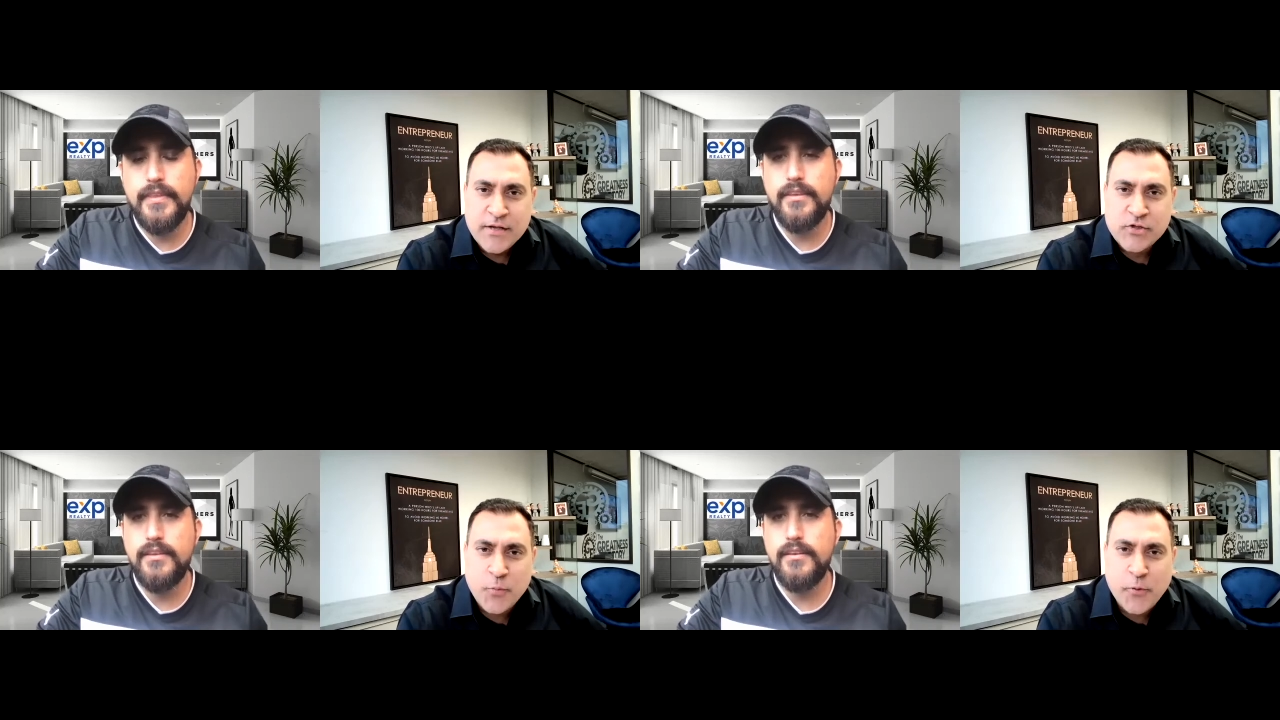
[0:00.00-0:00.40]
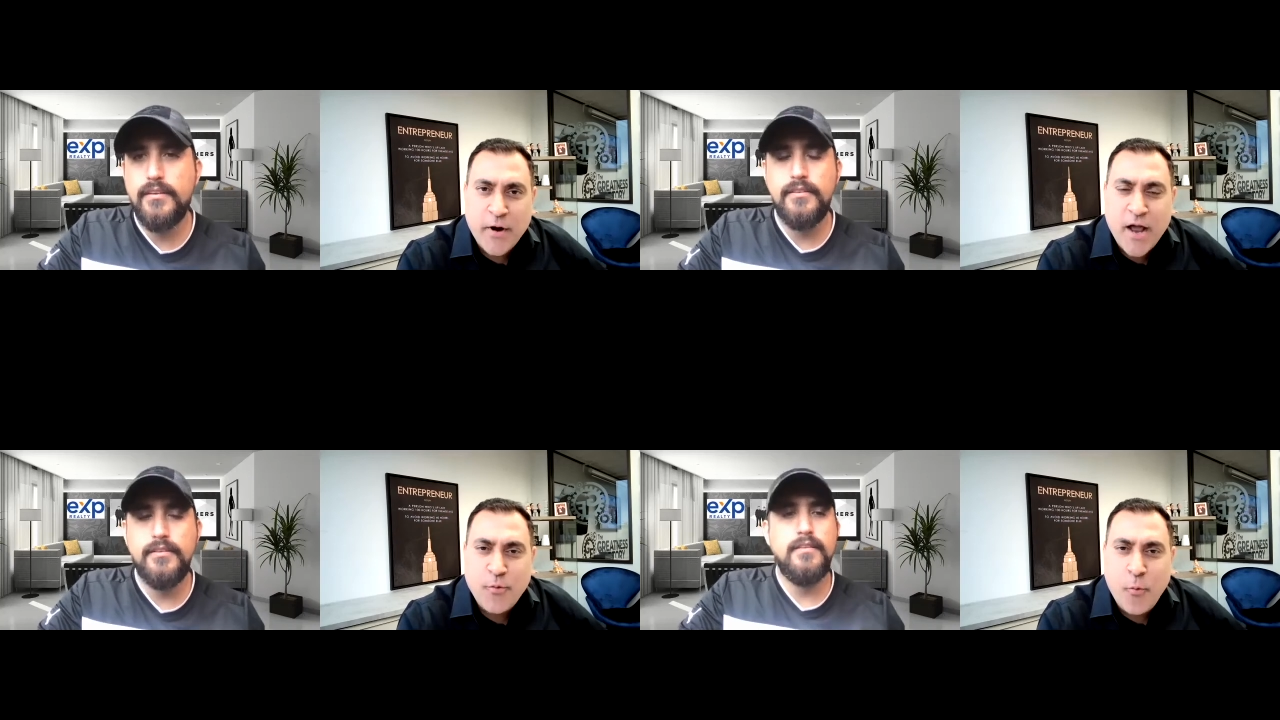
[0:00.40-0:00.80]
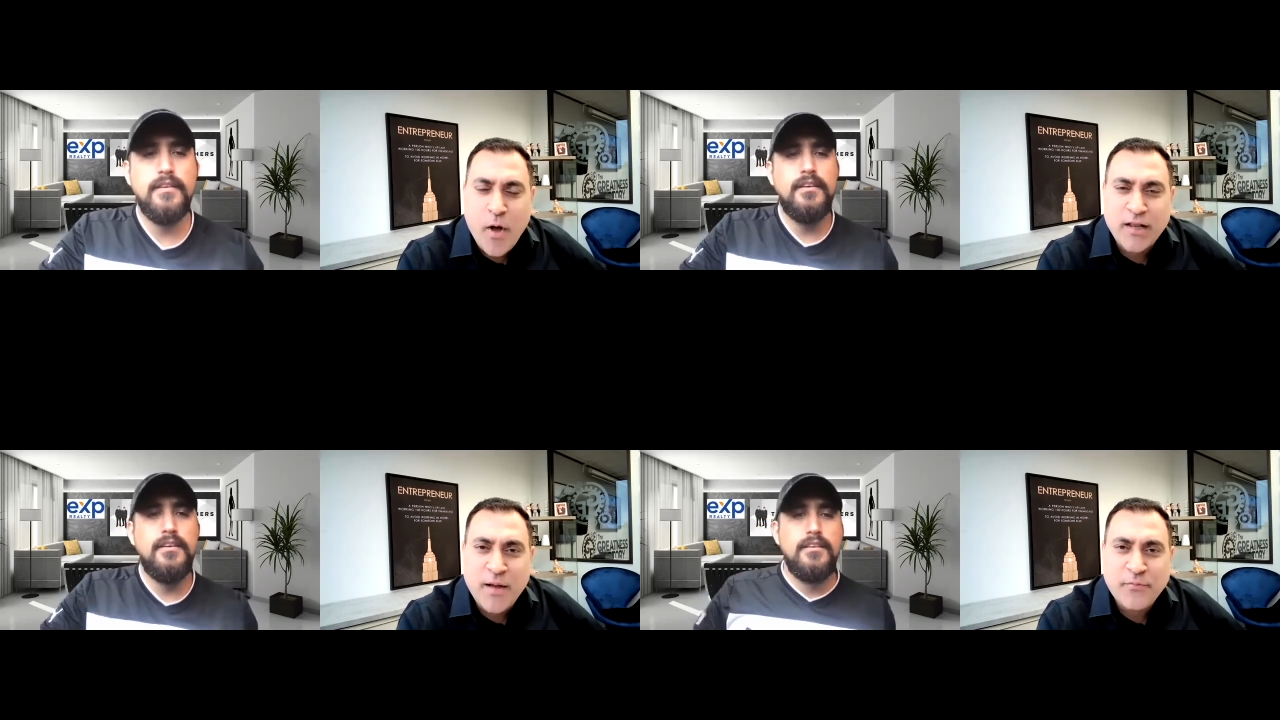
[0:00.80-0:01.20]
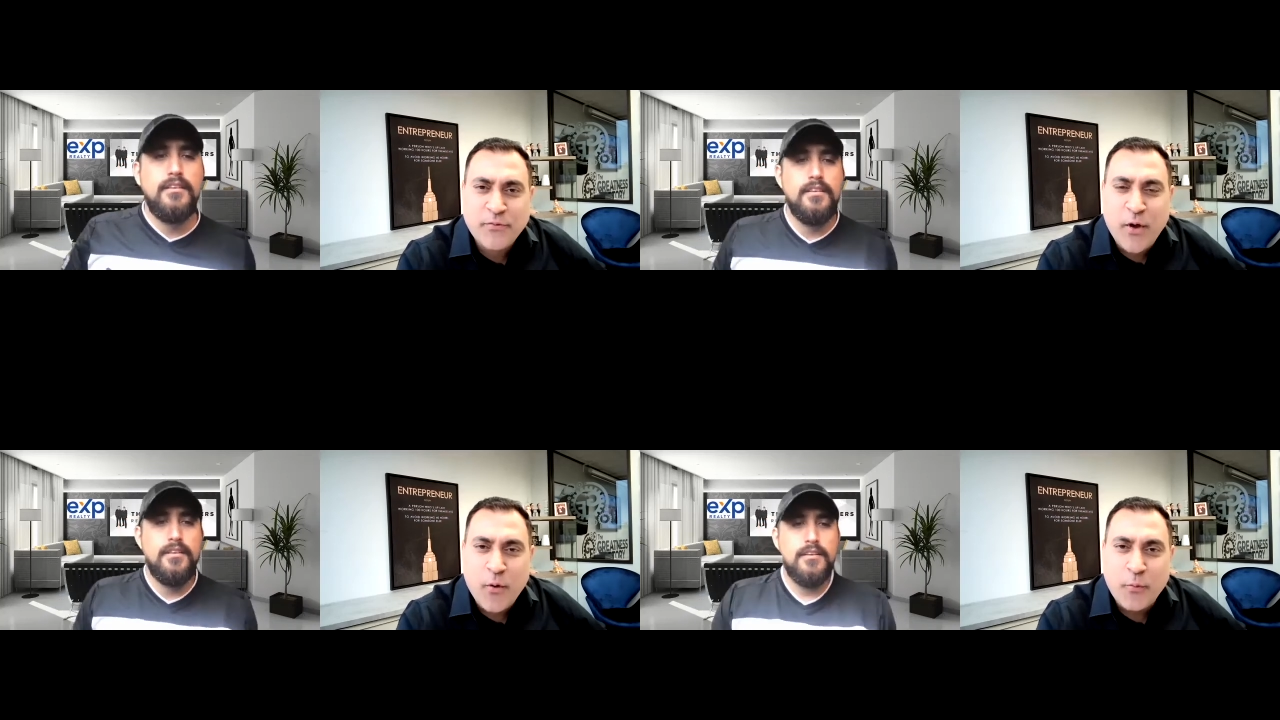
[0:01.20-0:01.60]
Speaker 1: Super Ed, welcome
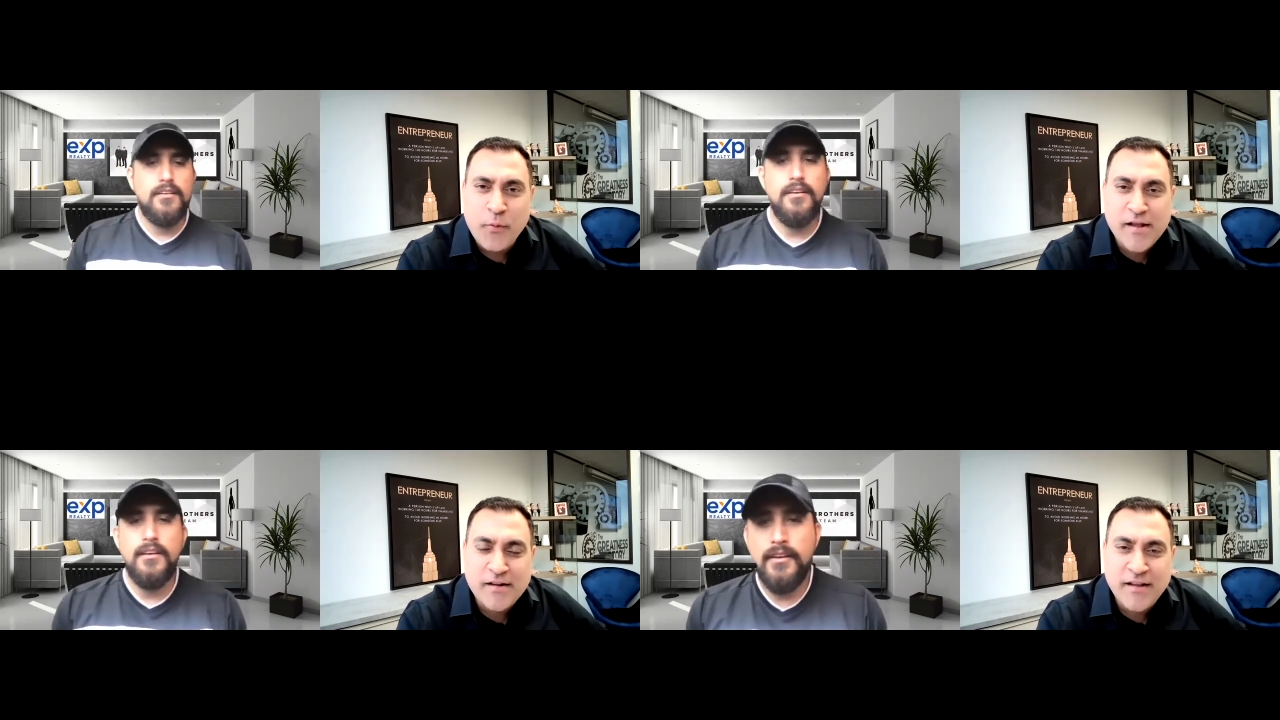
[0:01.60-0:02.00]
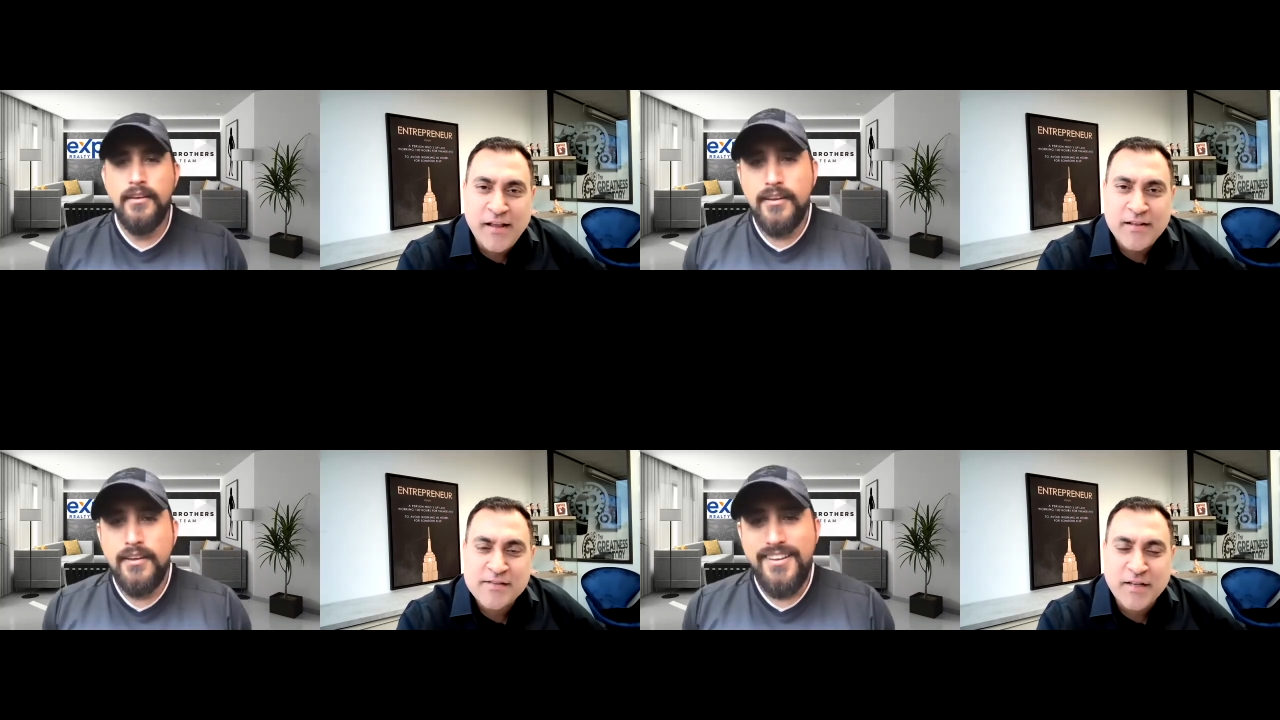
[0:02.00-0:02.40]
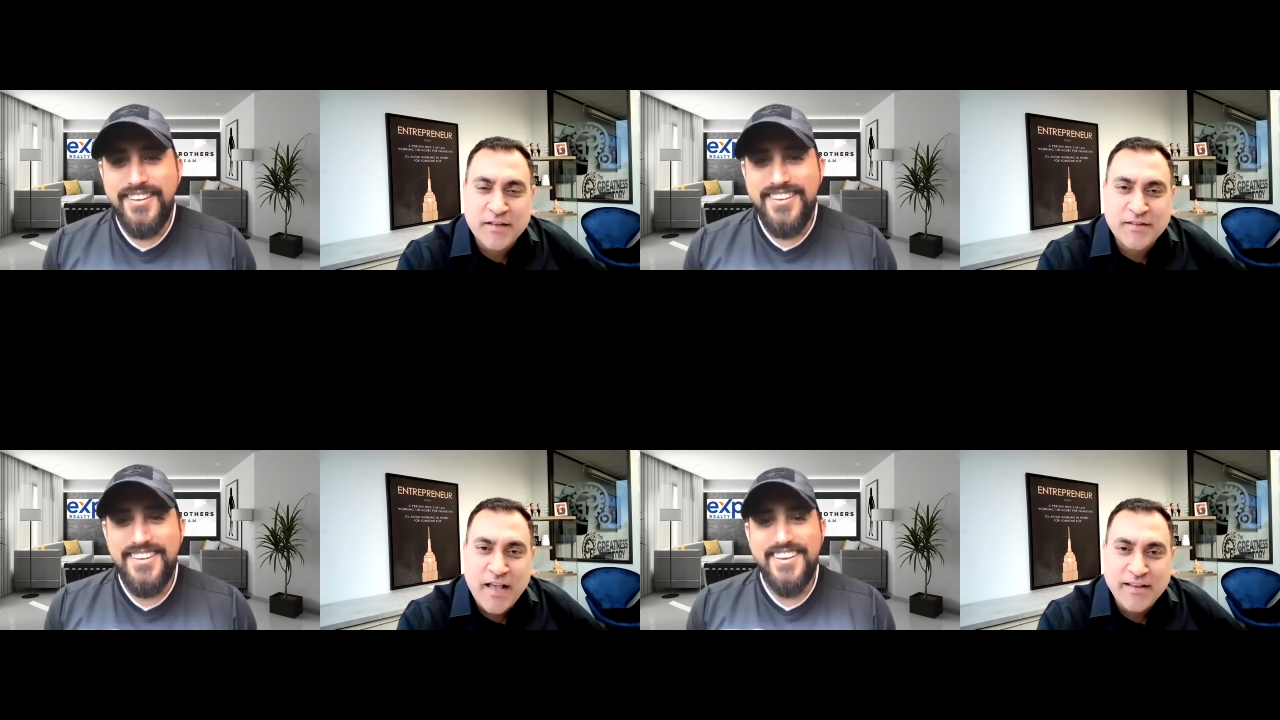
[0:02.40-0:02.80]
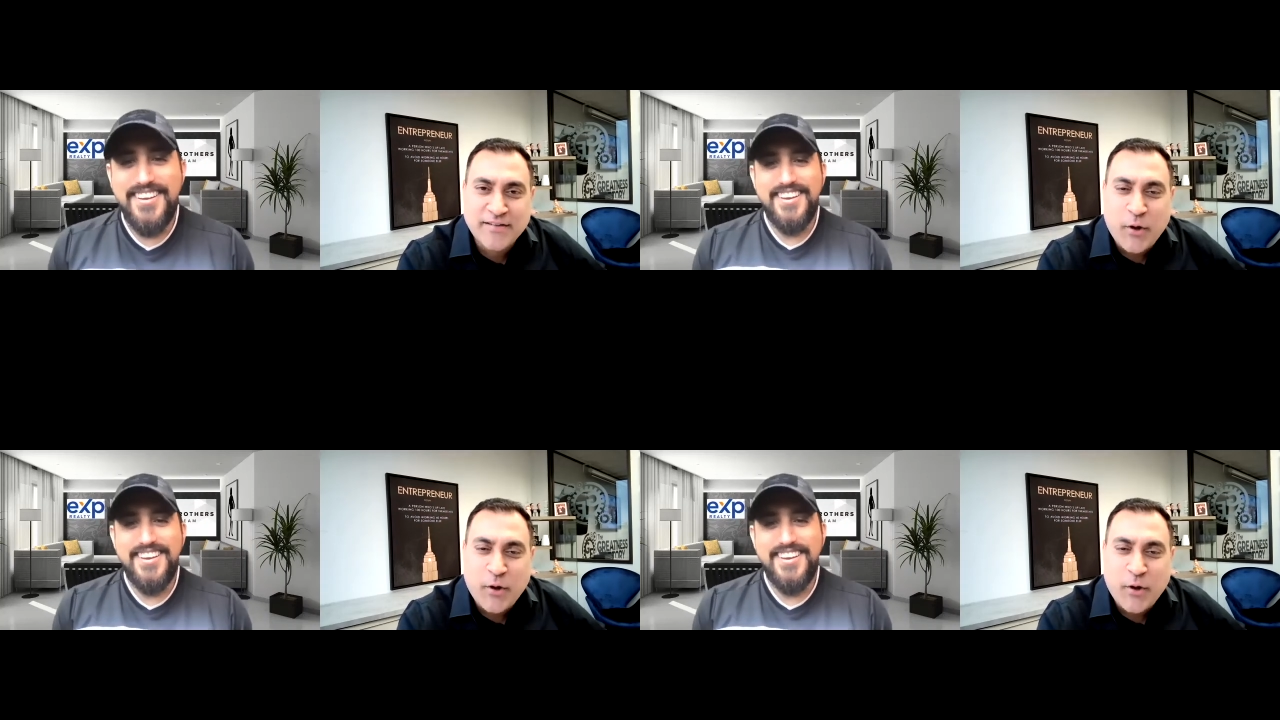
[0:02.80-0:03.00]
to your weekly success